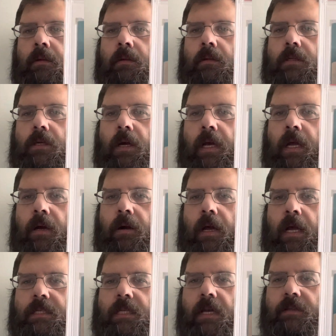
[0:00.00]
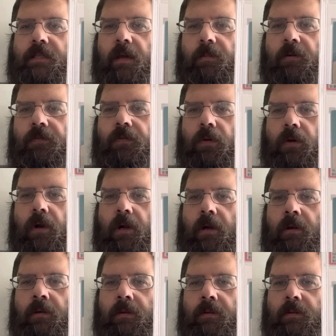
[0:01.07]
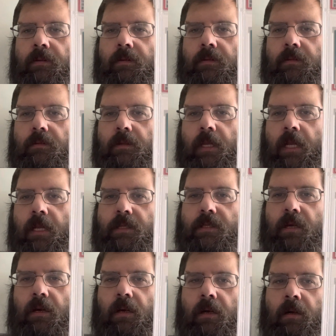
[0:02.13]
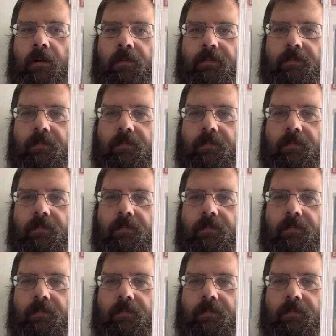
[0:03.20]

So, as I said before, these are